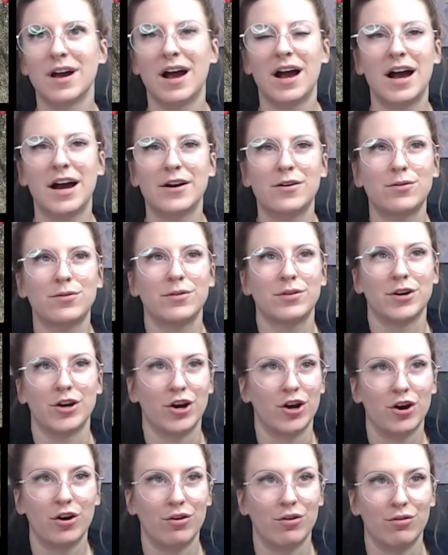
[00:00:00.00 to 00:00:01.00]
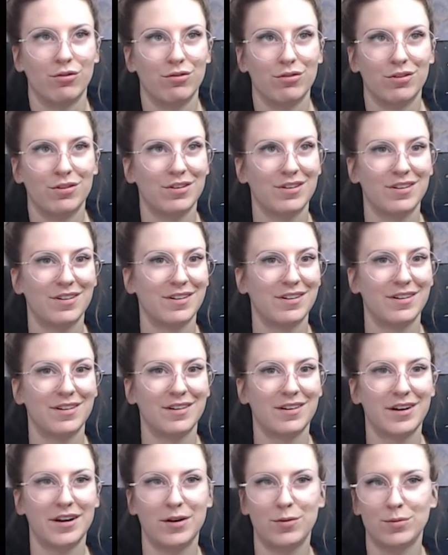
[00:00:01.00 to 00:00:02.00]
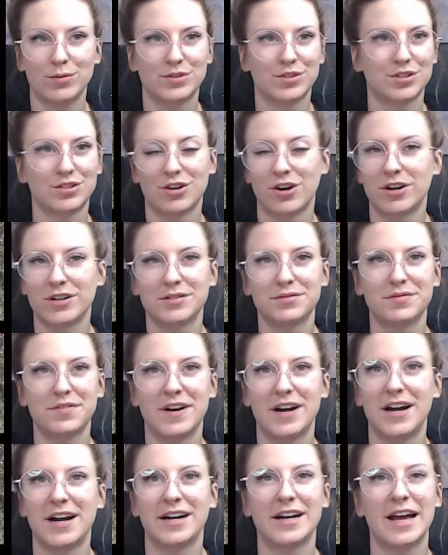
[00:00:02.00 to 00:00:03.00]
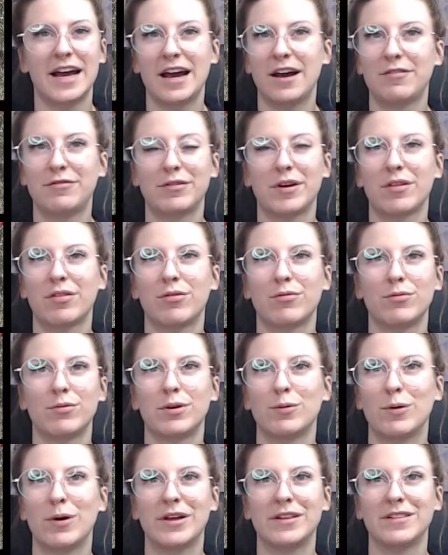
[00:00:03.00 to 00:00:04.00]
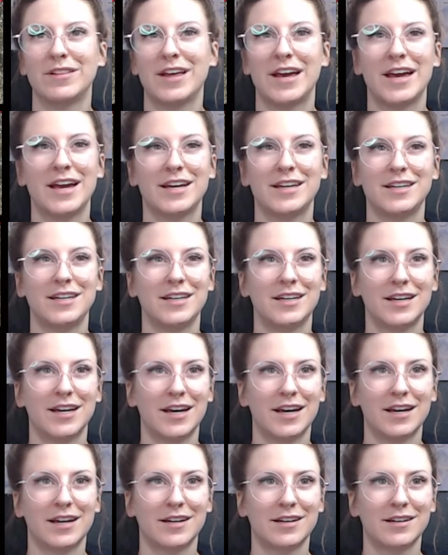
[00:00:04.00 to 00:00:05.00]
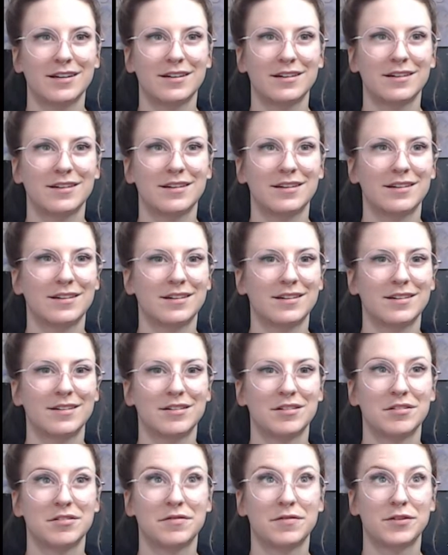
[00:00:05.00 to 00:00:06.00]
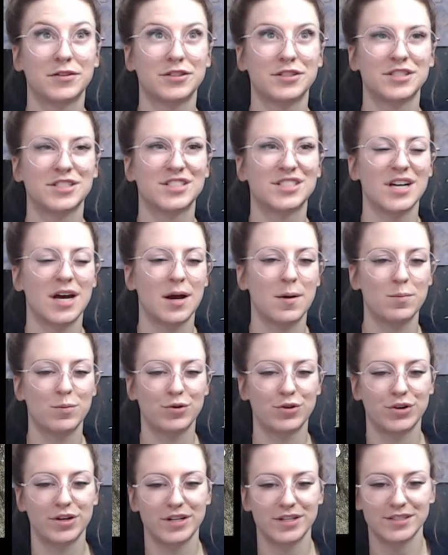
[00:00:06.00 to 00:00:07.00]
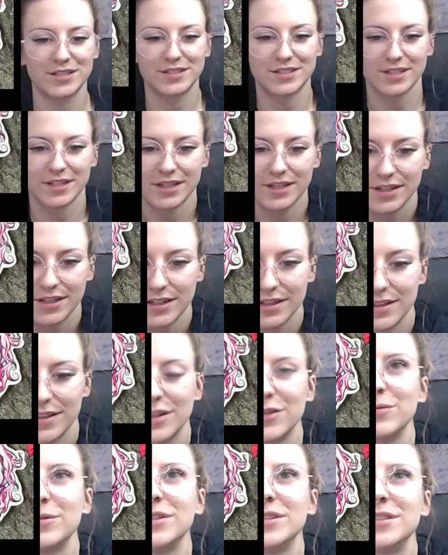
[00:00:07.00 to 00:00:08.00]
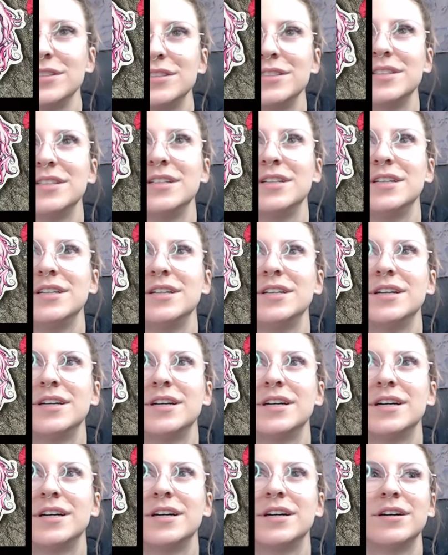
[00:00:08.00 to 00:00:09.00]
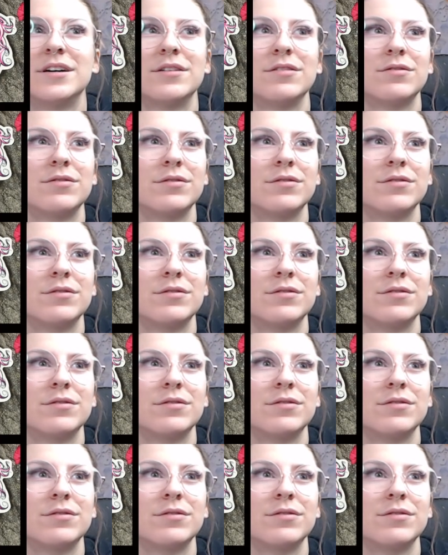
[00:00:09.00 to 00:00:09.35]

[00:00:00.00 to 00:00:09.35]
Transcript: I don't know. It was started fine. Halfway through, it went laggy again for some reason. Let me see if